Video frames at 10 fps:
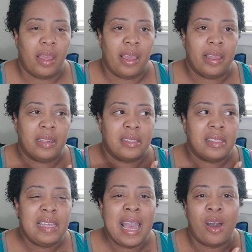and
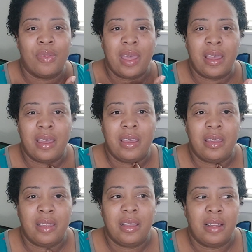see how they
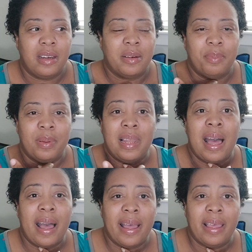can
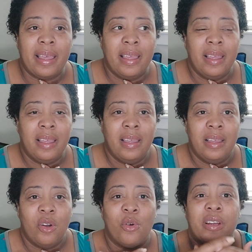apply
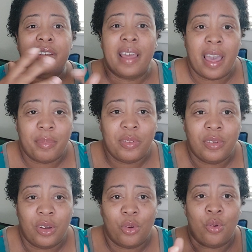or adapt
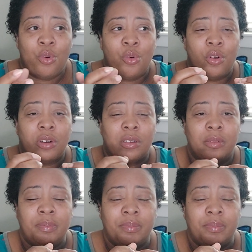or